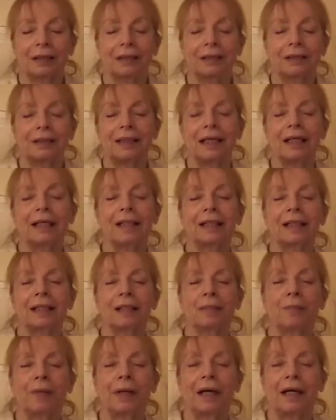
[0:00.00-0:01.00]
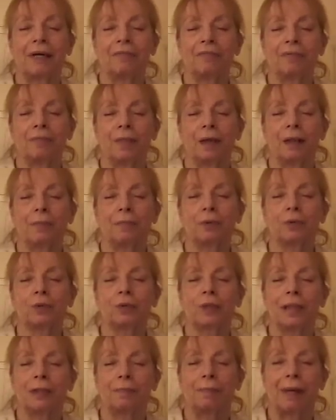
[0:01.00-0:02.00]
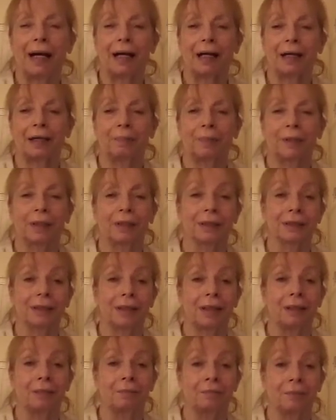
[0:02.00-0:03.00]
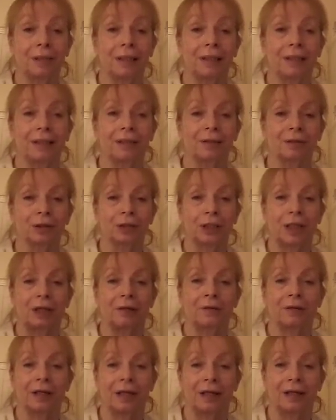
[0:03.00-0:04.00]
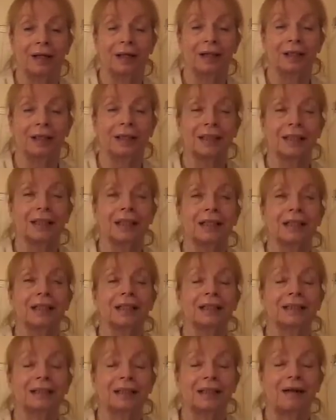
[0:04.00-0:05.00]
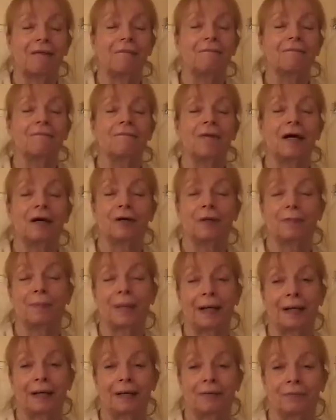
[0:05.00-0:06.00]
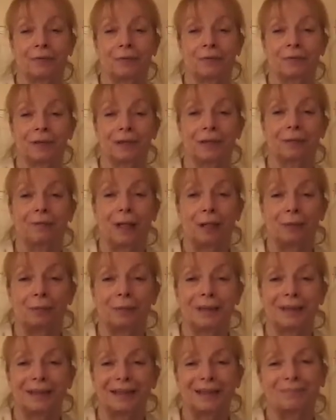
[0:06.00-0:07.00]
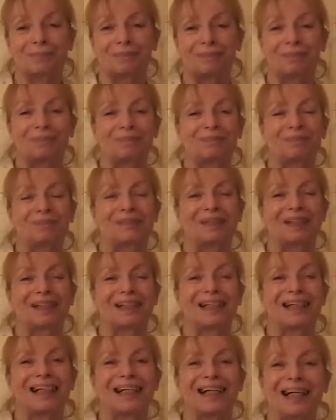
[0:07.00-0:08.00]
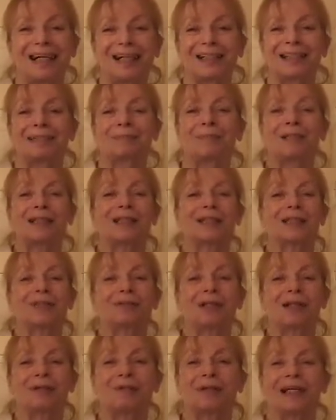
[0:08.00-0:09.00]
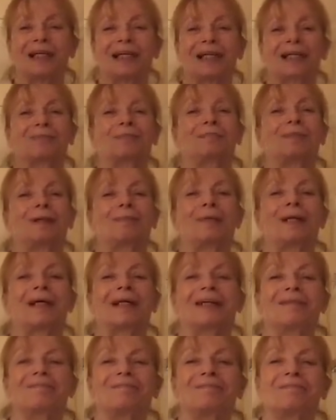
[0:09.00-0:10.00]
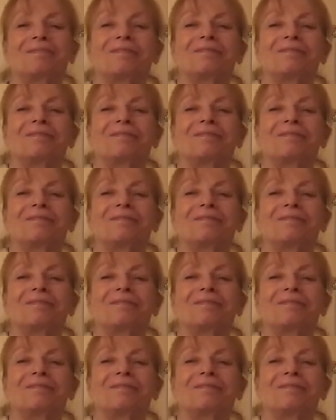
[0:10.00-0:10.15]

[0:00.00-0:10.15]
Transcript: say a little prayer for my poorly back, because I'm really not joking. It is very painful at the moment. I'll speak to you in the week. Bye-bye.